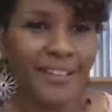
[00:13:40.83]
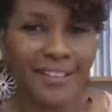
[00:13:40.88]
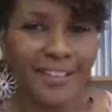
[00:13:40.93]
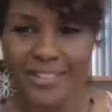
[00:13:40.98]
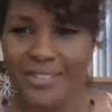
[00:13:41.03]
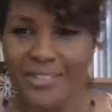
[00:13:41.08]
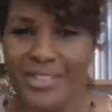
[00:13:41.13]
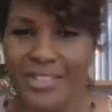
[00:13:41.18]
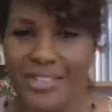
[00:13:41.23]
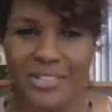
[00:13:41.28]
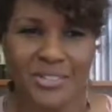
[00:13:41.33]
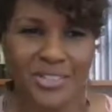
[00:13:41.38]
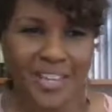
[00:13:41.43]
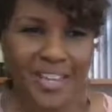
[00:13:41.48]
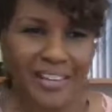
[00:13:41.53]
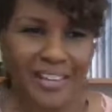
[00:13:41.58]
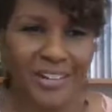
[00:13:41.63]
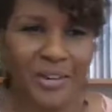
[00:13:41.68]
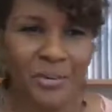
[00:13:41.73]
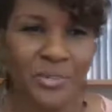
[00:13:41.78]
you can do
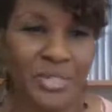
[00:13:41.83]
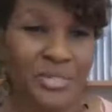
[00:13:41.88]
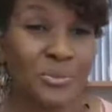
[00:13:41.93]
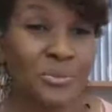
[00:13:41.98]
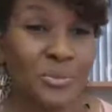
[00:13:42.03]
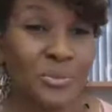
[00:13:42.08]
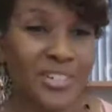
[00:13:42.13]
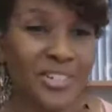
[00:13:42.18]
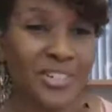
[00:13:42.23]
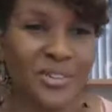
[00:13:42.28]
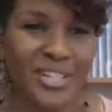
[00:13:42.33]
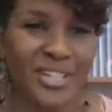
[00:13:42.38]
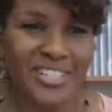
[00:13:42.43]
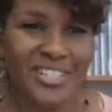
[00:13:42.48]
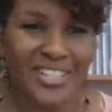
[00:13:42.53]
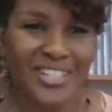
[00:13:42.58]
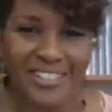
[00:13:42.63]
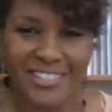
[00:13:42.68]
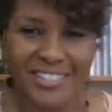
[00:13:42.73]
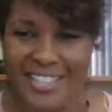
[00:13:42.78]
that, and I'll just read your
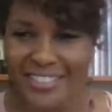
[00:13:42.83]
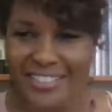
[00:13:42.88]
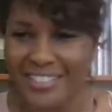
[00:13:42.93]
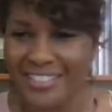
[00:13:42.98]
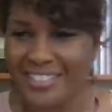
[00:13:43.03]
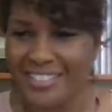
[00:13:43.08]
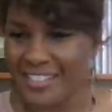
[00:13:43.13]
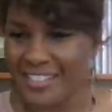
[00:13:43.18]
question out loud.